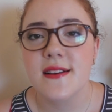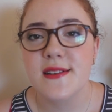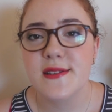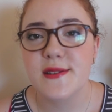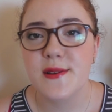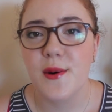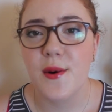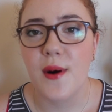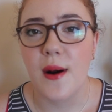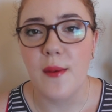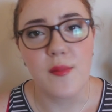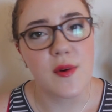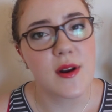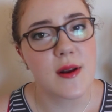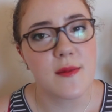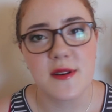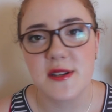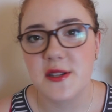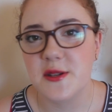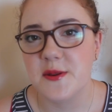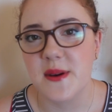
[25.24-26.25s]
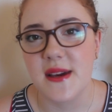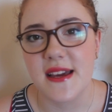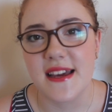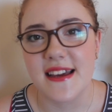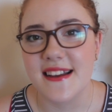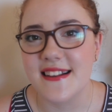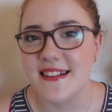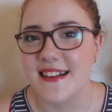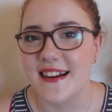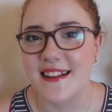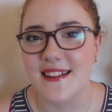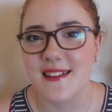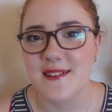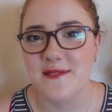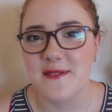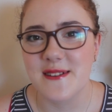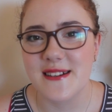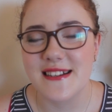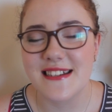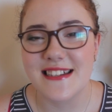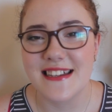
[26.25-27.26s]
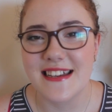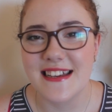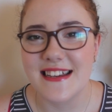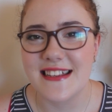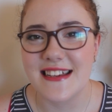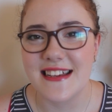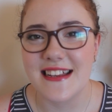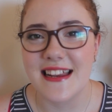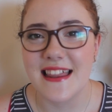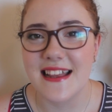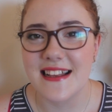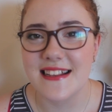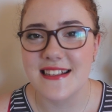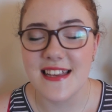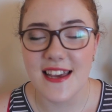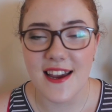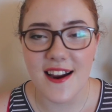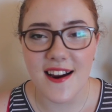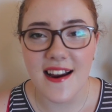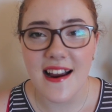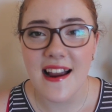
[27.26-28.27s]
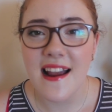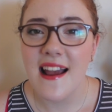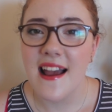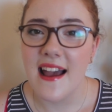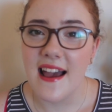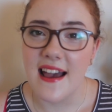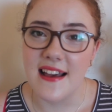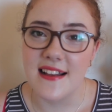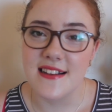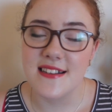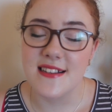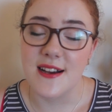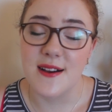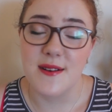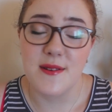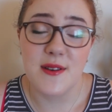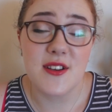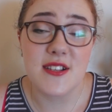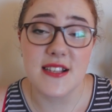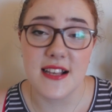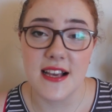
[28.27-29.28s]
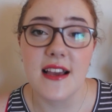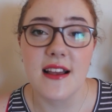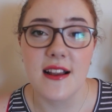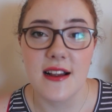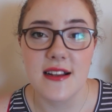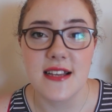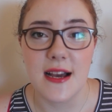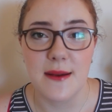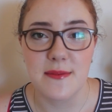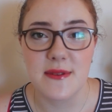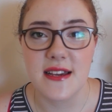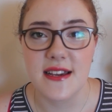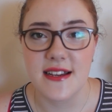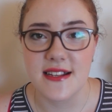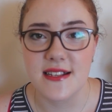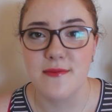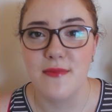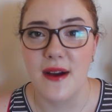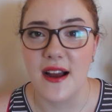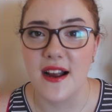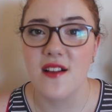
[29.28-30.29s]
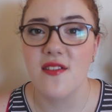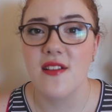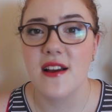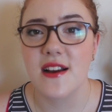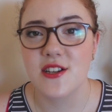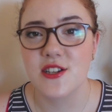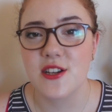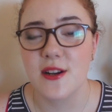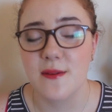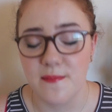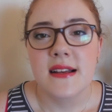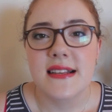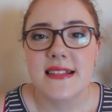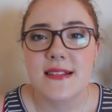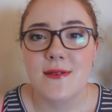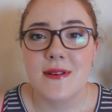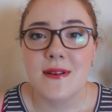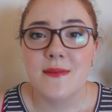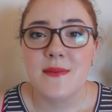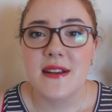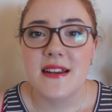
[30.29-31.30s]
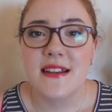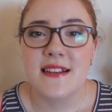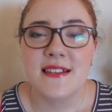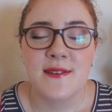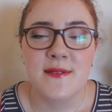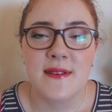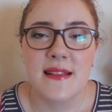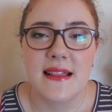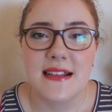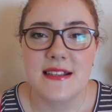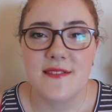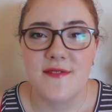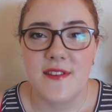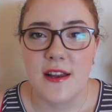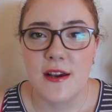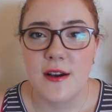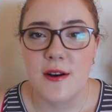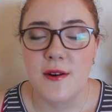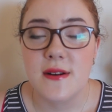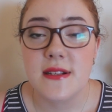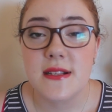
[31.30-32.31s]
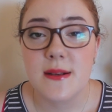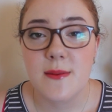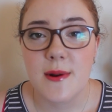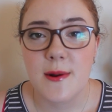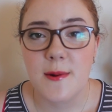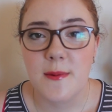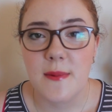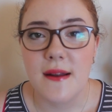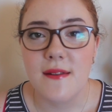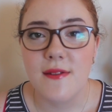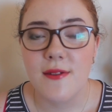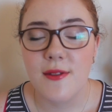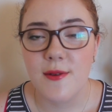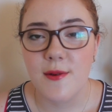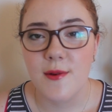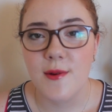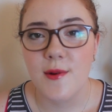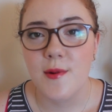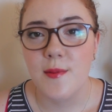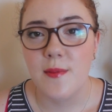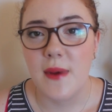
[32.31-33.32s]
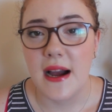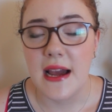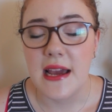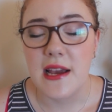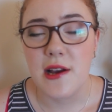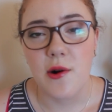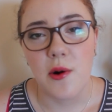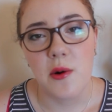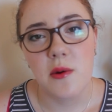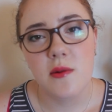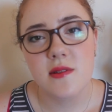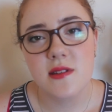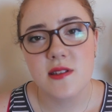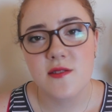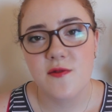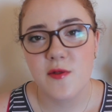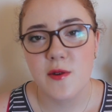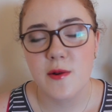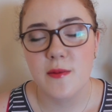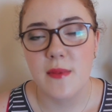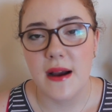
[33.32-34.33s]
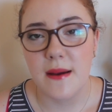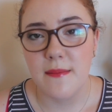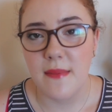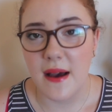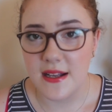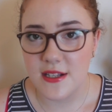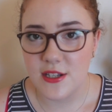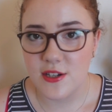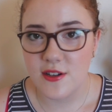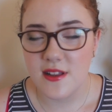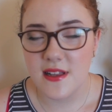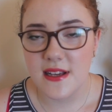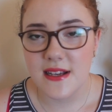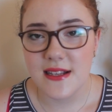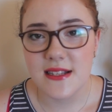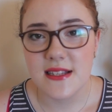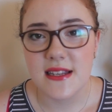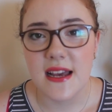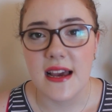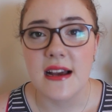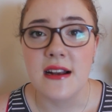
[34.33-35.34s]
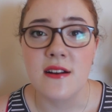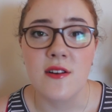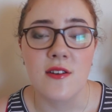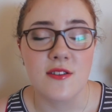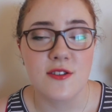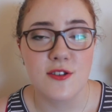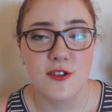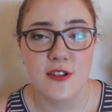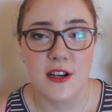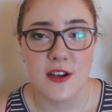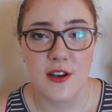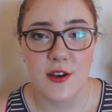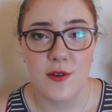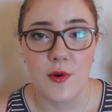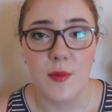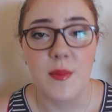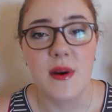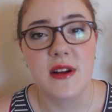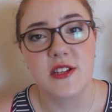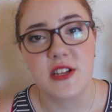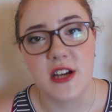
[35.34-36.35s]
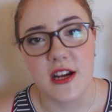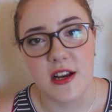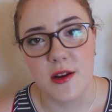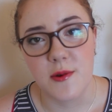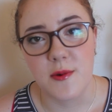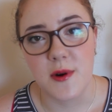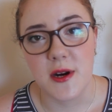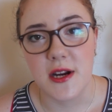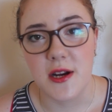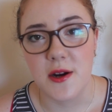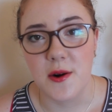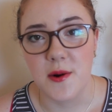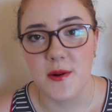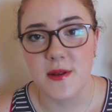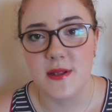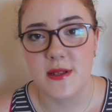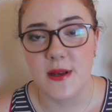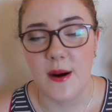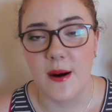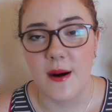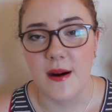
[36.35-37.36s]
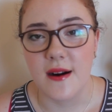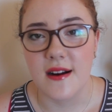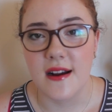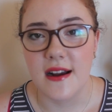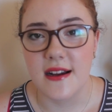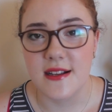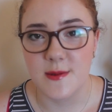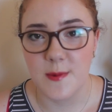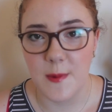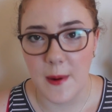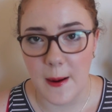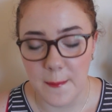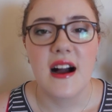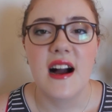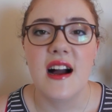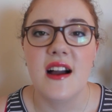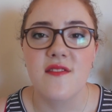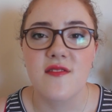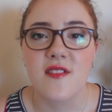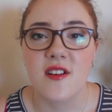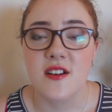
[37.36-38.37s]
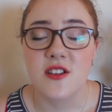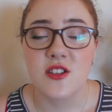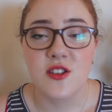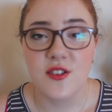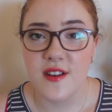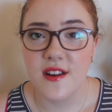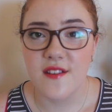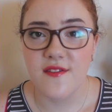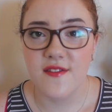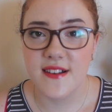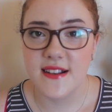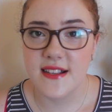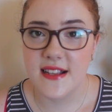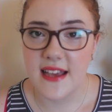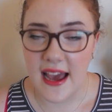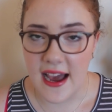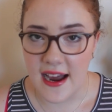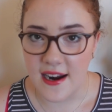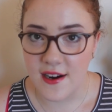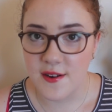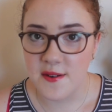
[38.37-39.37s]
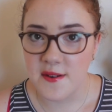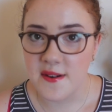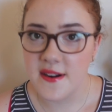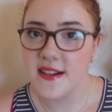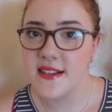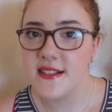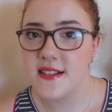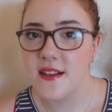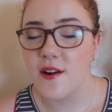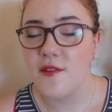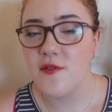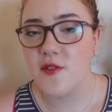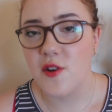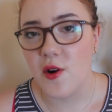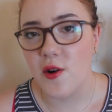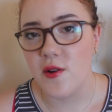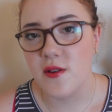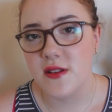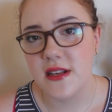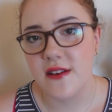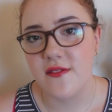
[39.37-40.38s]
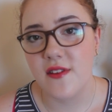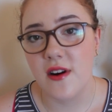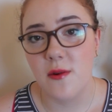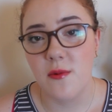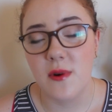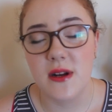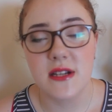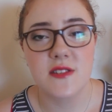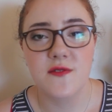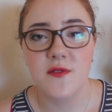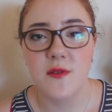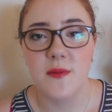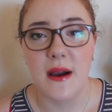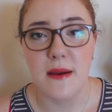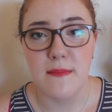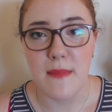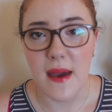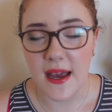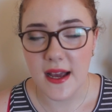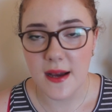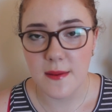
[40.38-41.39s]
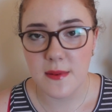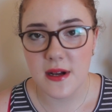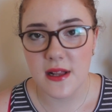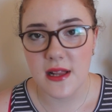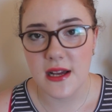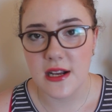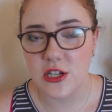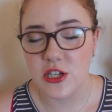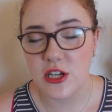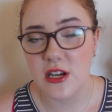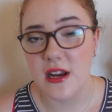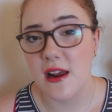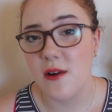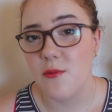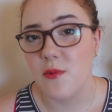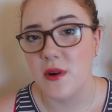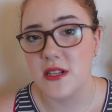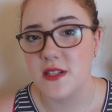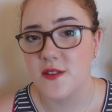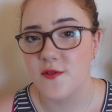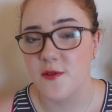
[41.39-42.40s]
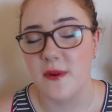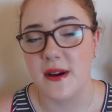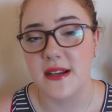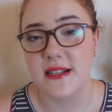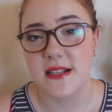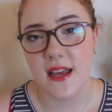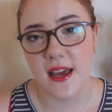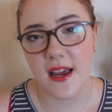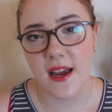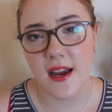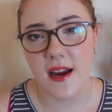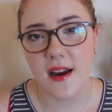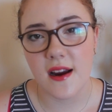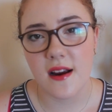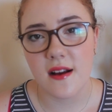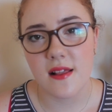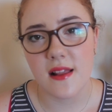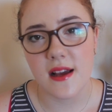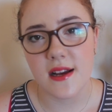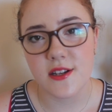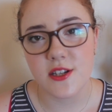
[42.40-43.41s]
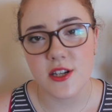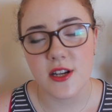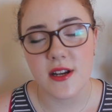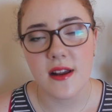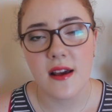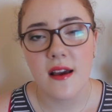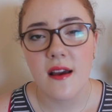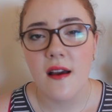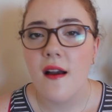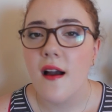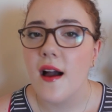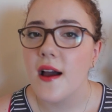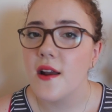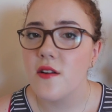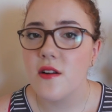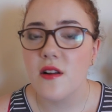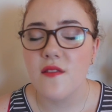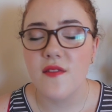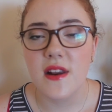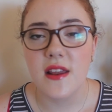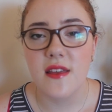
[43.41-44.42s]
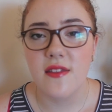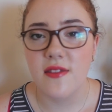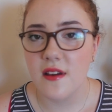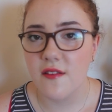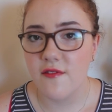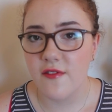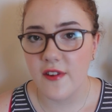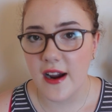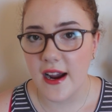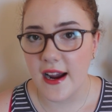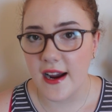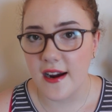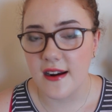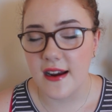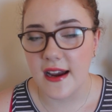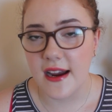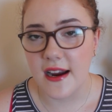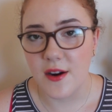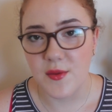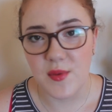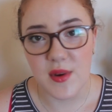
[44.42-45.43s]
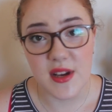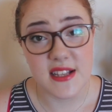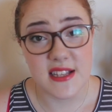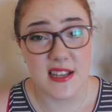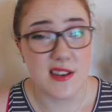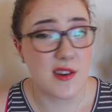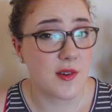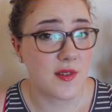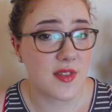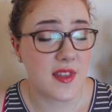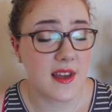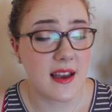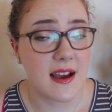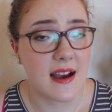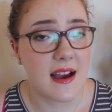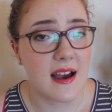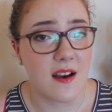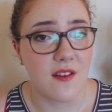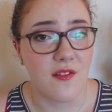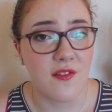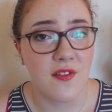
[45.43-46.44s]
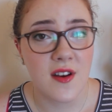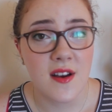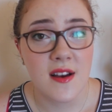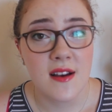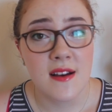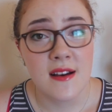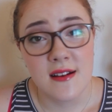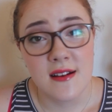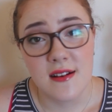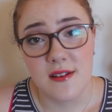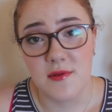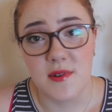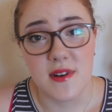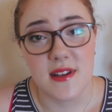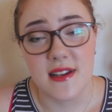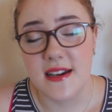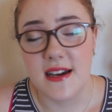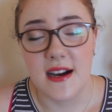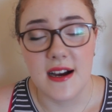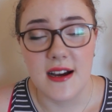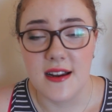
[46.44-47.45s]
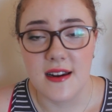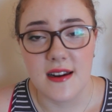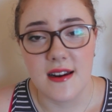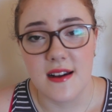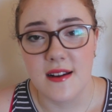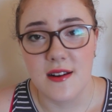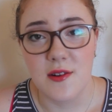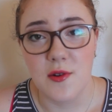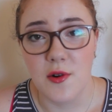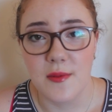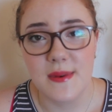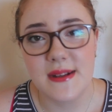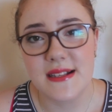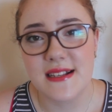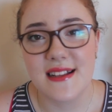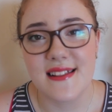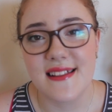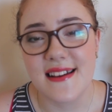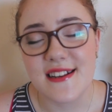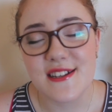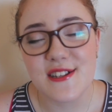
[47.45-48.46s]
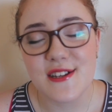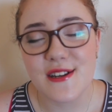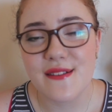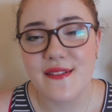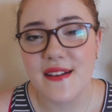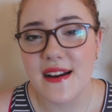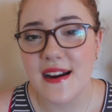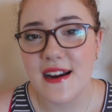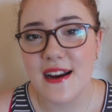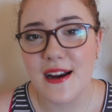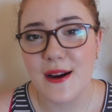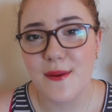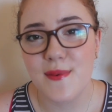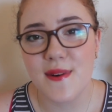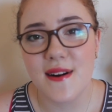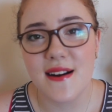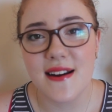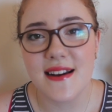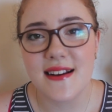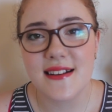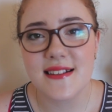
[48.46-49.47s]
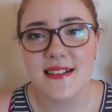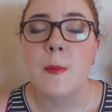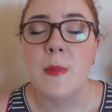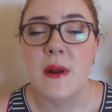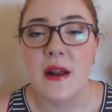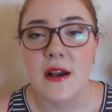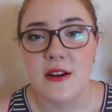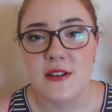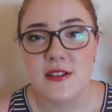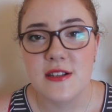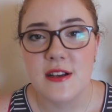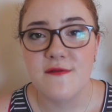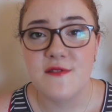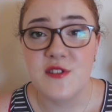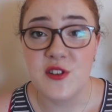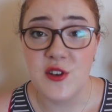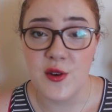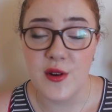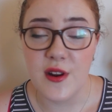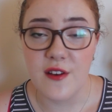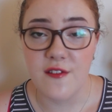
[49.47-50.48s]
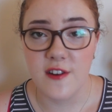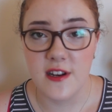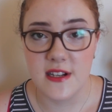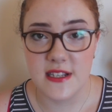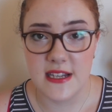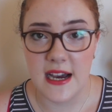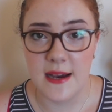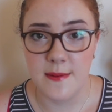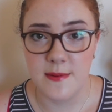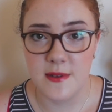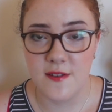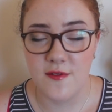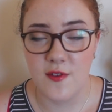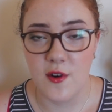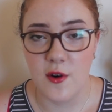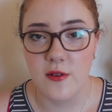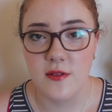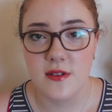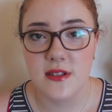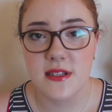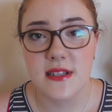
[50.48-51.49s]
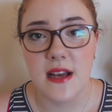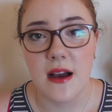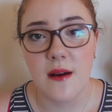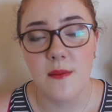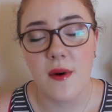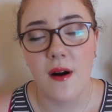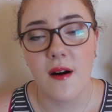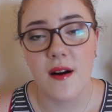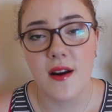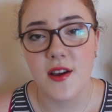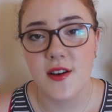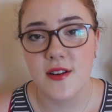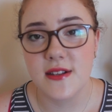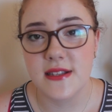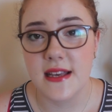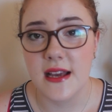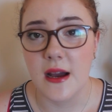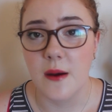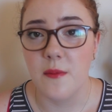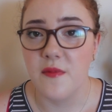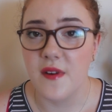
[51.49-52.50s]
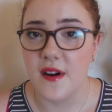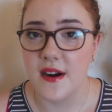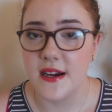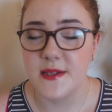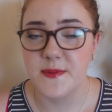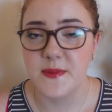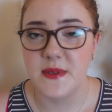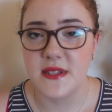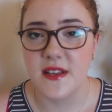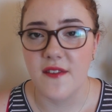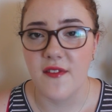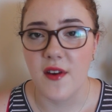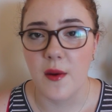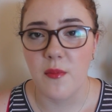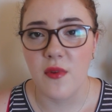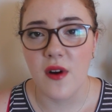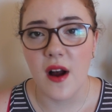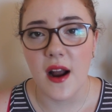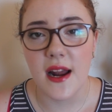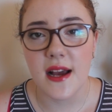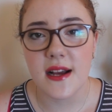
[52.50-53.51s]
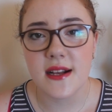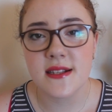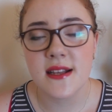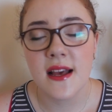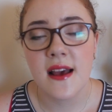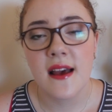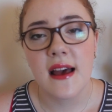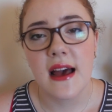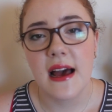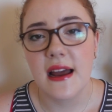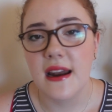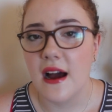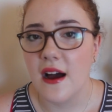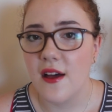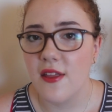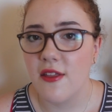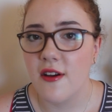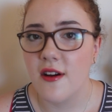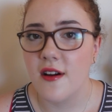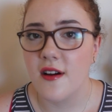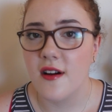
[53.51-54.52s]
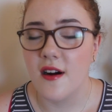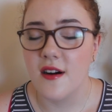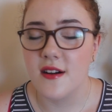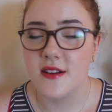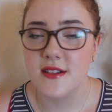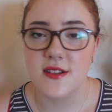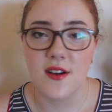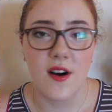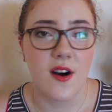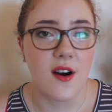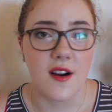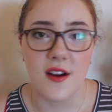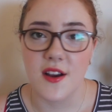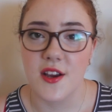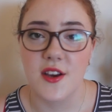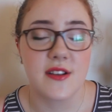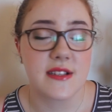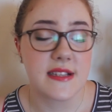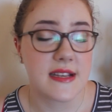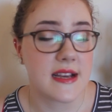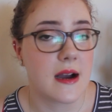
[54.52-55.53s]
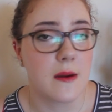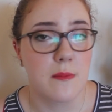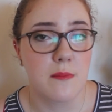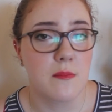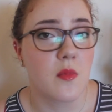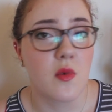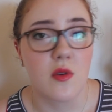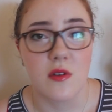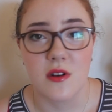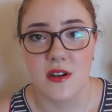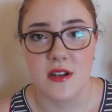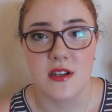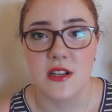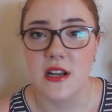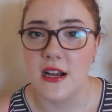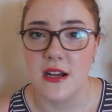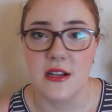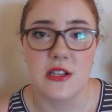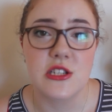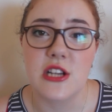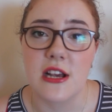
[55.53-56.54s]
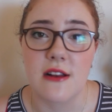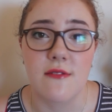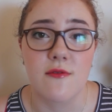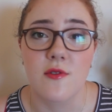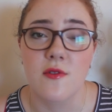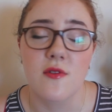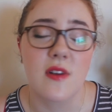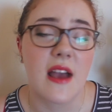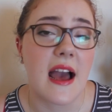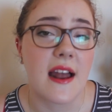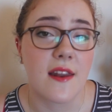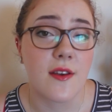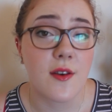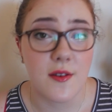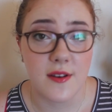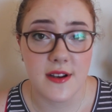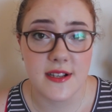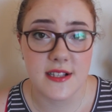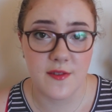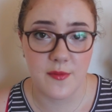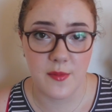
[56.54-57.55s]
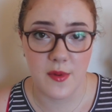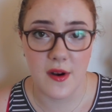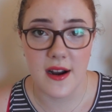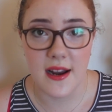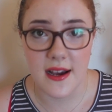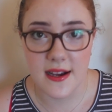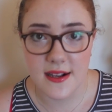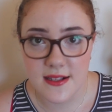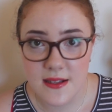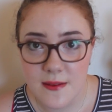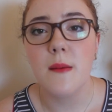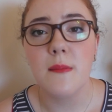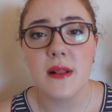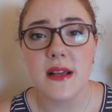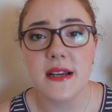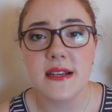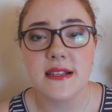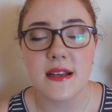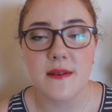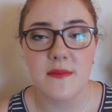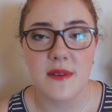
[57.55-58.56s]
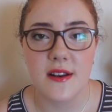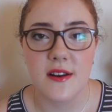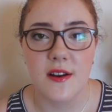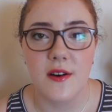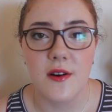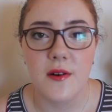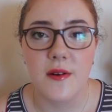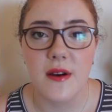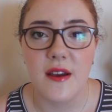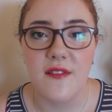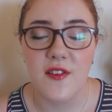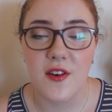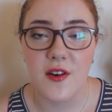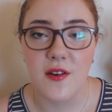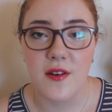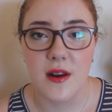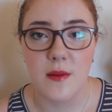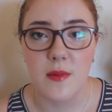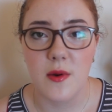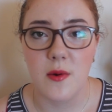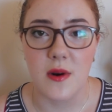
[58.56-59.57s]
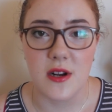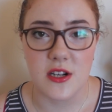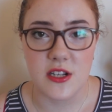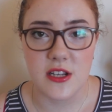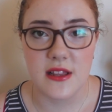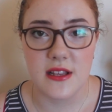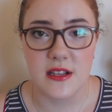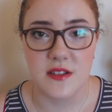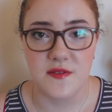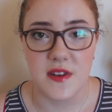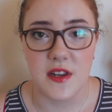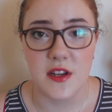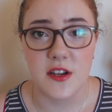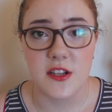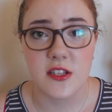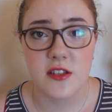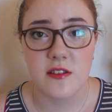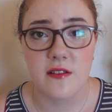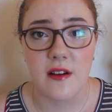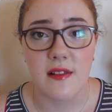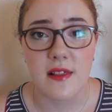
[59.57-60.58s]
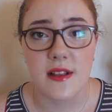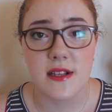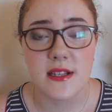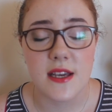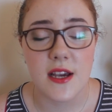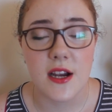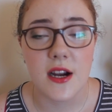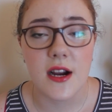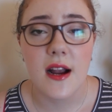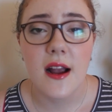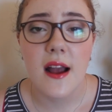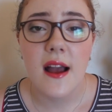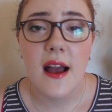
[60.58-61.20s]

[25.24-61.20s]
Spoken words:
so I'm pretty much doing exactly what she did this year and adapting it to my collection. So what I'm going to do in this video is I'm going to run through my goals for my master list and also tell you what my January goals are as well. I've got two different categories of goals. I've got ones for my makeup collection and ones for my skincare collection. I don't have anything for hair care because I don't think I have really an enormous collection of hair care products, but I also have two different types of goals. Some are using up very specific products and others are using up more general categories of products. Please let me know if you're going to be watching these videos throughout this year,